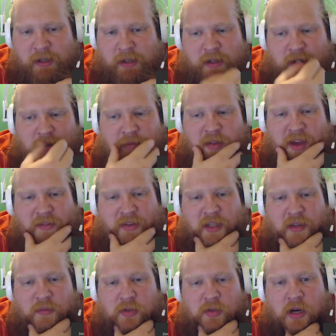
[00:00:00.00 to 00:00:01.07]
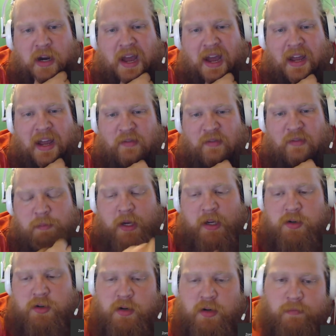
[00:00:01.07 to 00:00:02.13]
not gonna have a tip. I have my
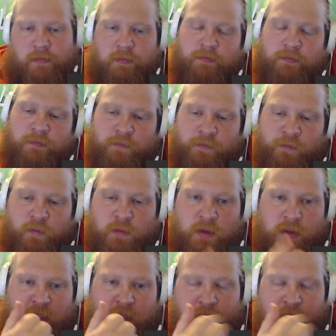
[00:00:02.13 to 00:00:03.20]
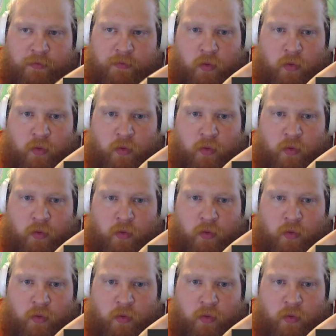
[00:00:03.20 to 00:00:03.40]
patron, which I have